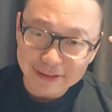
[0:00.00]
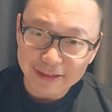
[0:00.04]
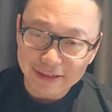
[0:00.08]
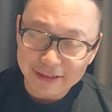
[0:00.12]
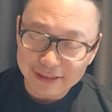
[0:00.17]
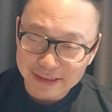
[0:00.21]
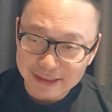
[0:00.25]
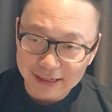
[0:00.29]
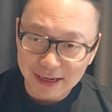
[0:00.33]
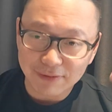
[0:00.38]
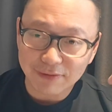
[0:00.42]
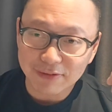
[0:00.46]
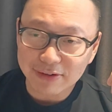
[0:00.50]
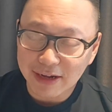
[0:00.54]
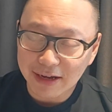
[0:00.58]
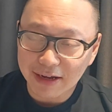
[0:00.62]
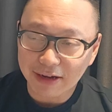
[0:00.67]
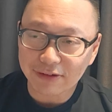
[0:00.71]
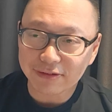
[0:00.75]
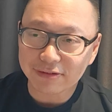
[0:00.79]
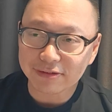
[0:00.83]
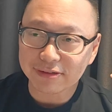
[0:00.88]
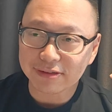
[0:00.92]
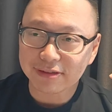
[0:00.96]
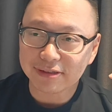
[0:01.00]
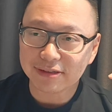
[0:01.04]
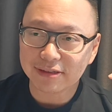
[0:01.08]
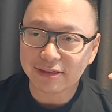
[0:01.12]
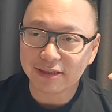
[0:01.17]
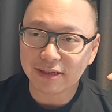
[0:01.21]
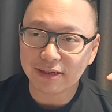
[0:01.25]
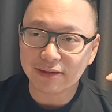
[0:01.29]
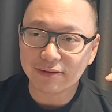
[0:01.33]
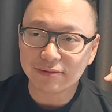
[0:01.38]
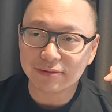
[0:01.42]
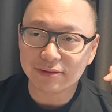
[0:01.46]
the seventh house
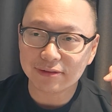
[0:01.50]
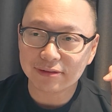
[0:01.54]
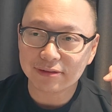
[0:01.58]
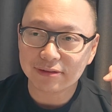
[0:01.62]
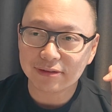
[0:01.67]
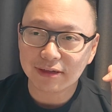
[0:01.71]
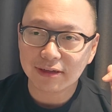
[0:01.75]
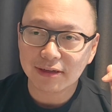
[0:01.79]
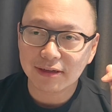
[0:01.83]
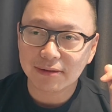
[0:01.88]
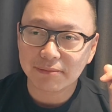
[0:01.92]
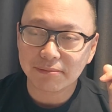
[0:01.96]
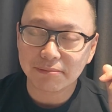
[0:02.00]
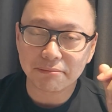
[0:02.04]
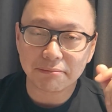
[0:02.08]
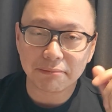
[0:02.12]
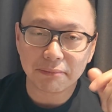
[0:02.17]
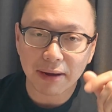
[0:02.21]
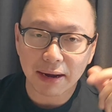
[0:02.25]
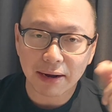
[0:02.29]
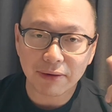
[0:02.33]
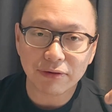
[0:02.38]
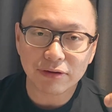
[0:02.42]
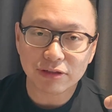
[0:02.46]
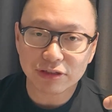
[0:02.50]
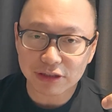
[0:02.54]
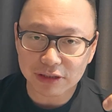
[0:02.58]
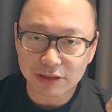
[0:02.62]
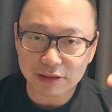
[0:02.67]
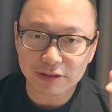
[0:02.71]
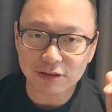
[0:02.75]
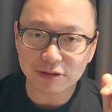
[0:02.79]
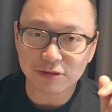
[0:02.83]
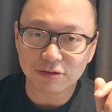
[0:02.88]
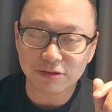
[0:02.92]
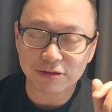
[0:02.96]
gives marriage
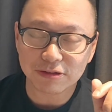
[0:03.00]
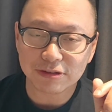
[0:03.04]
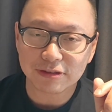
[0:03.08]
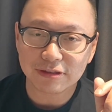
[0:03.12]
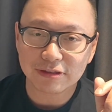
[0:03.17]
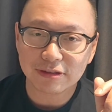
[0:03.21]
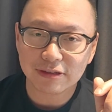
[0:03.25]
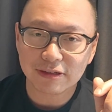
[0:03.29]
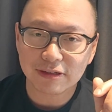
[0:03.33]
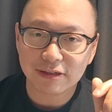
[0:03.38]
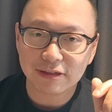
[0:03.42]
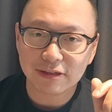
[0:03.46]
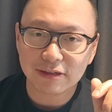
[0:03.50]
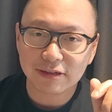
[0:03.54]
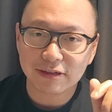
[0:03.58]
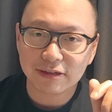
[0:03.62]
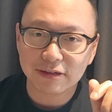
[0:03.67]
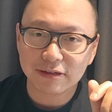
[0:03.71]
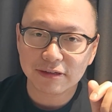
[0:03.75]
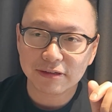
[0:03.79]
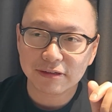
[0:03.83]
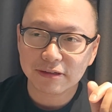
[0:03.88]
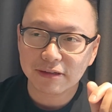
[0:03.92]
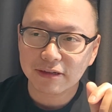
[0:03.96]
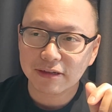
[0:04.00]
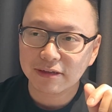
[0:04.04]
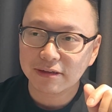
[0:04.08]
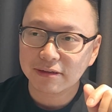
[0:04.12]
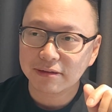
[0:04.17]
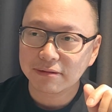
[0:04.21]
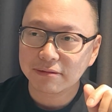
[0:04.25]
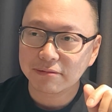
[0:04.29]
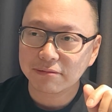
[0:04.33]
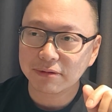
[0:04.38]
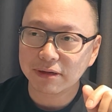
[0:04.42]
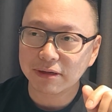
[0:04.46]
issues.
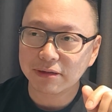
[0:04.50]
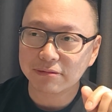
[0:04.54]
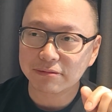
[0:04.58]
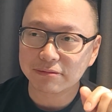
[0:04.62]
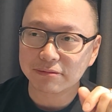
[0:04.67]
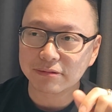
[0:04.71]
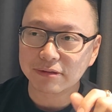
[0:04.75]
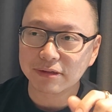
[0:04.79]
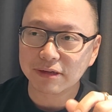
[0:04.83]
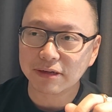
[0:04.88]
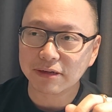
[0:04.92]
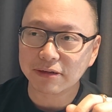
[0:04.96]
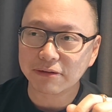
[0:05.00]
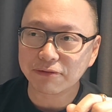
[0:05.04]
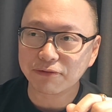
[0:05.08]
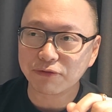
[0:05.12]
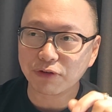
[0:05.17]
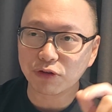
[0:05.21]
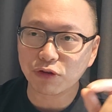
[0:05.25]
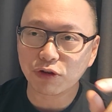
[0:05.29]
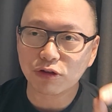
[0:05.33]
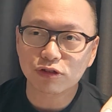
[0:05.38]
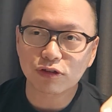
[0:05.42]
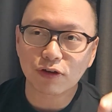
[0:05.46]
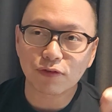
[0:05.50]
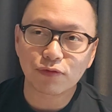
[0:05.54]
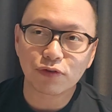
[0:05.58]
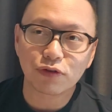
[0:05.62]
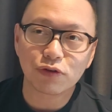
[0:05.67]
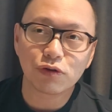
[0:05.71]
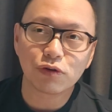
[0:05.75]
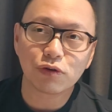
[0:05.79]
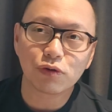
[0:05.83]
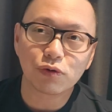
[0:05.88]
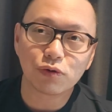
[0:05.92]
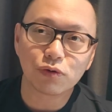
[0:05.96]
Well, for those of
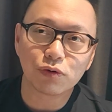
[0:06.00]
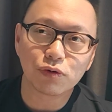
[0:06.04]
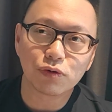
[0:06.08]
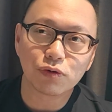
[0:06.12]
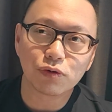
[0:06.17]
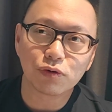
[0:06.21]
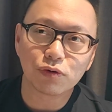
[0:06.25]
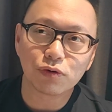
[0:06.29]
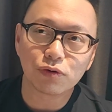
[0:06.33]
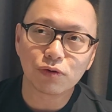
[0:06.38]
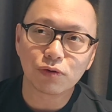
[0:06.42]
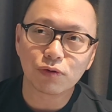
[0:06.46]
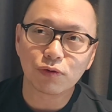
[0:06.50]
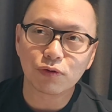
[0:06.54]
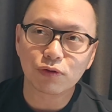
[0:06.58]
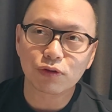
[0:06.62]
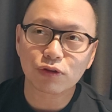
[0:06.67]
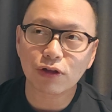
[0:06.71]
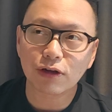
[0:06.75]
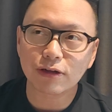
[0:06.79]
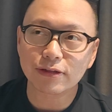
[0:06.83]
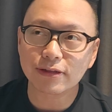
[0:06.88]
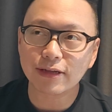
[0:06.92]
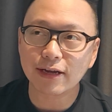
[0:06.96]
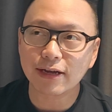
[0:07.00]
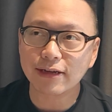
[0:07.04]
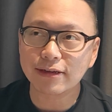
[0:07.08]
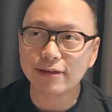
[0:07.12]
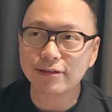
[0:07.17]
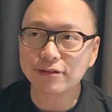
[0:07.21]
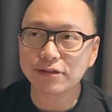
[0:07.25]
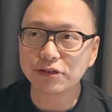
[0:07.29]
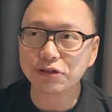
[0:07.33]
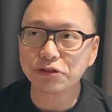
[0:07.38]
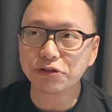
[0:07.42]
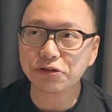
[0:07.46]
you who thought
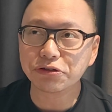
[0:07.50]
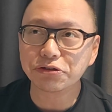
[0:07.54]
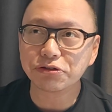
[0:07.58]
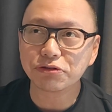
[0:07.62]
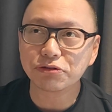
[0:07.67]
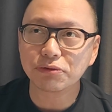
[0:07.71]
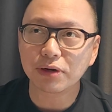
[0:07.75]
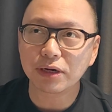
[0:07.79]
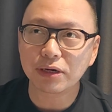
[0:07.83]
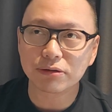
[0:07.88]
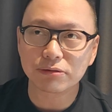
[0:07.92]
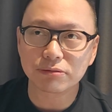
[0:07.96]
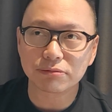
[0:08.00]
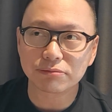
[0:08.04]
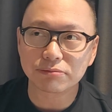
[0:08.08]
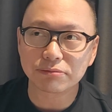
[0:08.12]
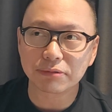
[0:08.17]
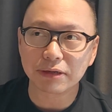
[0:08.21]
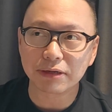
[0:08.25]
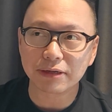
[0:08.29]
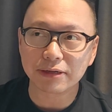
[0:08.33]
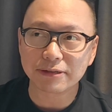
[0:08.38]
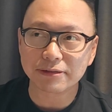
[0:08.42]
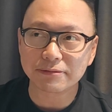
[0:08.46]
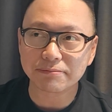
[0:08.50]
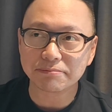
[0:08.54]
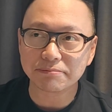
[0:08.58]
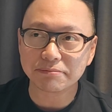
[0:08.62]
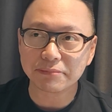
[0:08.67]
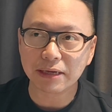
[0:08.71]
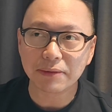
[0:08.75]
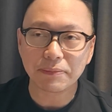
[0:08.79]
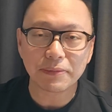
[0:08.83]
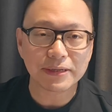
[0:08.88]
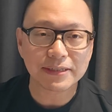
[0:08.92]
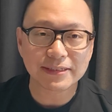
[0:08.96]
that,
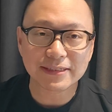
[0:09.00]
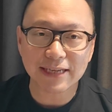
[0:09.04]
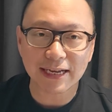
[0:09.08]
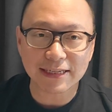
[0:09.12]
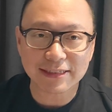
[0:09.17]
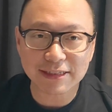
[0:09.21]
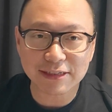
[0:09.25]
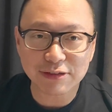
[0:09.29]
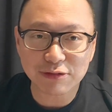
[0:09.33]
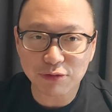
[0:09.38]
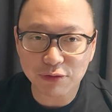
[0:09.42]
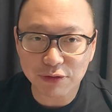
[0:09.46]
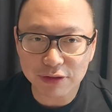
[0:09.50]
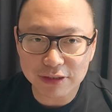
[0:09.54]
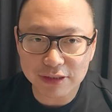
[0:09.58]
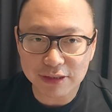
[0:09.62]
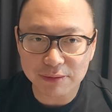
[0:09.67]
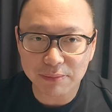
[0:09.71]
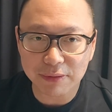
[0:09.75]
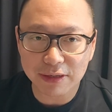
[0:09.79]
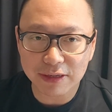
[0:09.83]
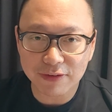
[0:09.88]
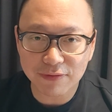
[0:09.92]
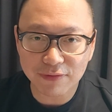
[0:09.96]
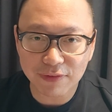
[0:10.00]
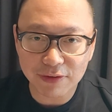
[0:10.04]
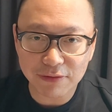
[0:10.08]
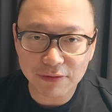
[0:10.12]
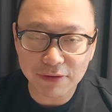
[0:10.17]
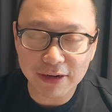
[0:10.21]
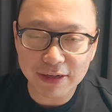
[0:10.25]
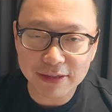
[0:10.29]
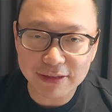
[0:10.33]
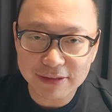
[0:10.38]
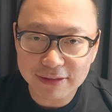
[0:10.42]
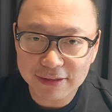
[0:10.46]
maybe Saturn was the malefic
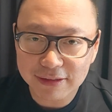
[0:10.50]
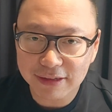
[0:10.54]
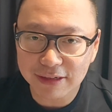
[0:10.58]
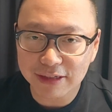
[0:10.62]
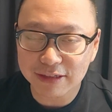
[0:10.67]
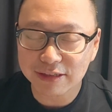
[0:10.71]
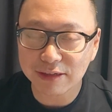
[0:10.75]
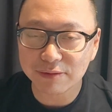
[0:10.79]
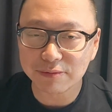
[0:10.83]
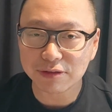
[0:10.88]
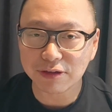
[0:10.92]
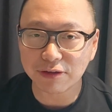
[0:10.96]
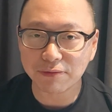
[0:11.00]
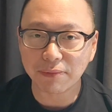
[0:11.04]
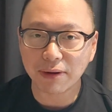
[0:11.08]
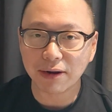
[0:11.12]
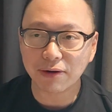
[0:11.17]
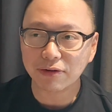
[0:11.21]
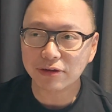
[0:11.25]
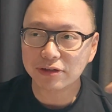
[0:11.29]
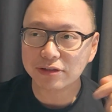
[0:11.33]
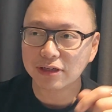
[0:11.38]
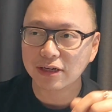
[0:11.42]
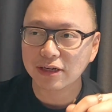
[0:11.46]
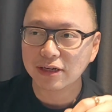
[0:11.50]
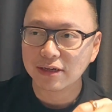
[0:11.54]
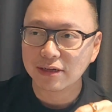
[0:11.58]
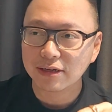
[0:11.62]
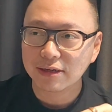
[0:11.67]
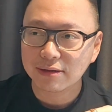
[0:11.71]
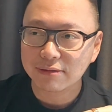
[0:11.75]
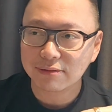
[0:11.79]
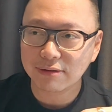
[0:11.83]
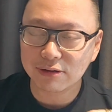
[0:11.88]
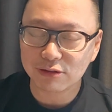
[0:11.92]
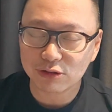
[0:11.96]
one in terms of marriage,
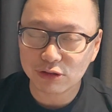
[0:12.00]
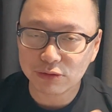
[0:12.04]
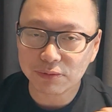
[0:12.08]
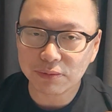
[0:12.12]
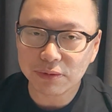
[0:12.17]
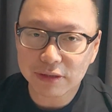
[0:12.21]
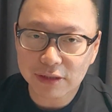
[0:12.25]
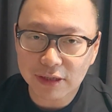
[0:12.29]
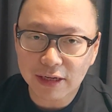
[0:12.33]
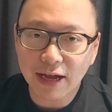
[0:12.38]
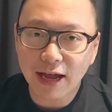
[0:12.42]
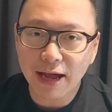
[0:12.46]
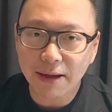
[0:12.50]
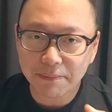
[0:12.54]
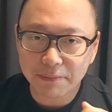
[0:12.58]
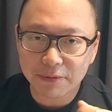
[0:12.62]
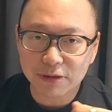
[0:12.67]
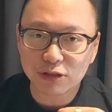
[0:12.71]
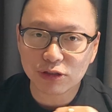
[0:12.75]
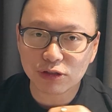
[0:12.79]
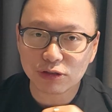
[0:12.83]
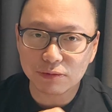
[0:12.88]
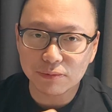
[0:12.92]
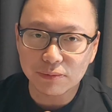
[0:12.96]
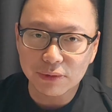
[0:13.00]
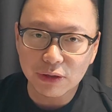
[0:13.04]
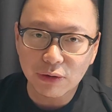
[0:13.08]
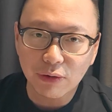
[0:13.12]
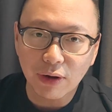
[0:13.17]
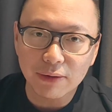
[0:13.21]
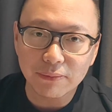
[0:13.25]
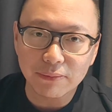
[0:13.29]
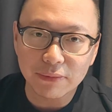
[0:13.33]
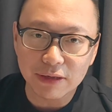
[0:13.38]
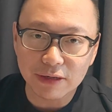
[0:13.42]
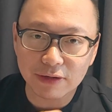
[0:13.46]
well, Jupiter happens to be
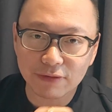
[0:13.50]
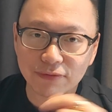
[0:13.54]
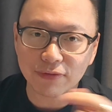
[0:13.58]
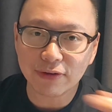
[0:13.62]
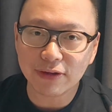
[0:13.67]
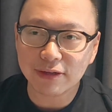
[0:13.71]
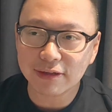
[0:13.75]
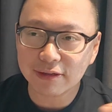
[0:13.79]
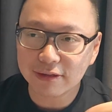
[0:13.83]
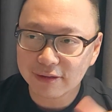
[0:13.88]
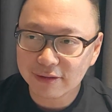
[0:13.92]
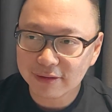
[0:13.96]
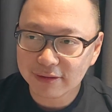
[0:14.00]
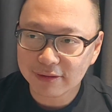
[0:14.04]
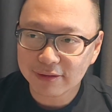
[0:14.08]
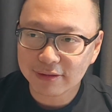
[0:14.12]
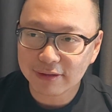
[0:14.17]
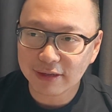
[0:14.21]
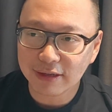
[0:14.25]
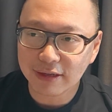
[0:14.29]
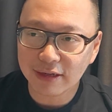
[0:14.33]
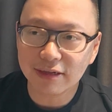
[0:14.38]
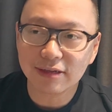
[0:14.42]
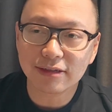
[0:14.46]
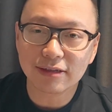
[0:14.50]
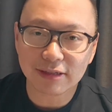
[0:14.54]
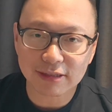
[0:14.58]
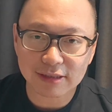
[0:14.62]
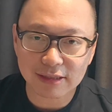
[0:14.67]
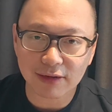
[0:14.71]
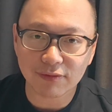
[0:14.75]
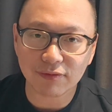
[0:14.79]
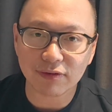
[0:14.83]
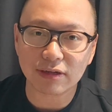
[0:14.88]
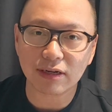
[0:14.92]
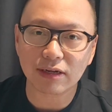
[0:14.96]
quite malefic in the
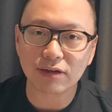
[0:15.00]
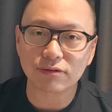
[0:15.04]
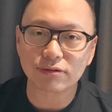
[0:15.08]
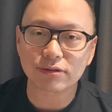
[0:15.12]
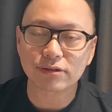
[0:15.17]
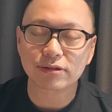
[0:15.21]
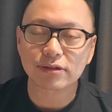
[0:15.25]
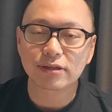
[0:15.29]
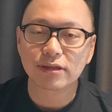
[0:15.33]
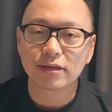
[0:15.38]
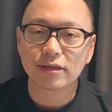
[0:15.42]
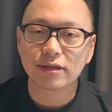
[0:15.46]
seventh house.